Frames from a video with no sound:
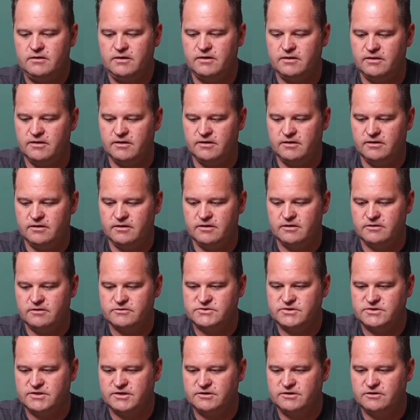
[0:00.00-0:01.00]
And then I
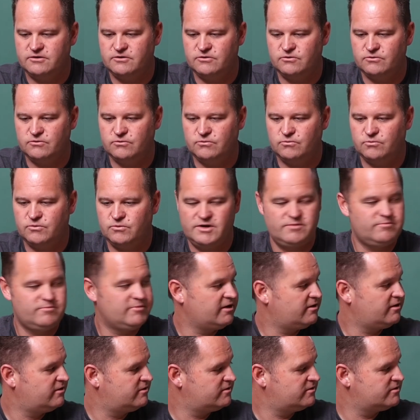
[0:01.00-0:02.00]
also like to do white
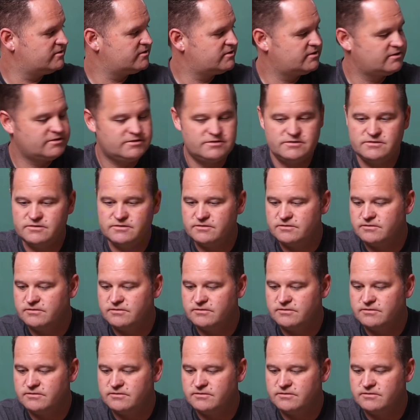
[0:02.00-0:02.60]
balance,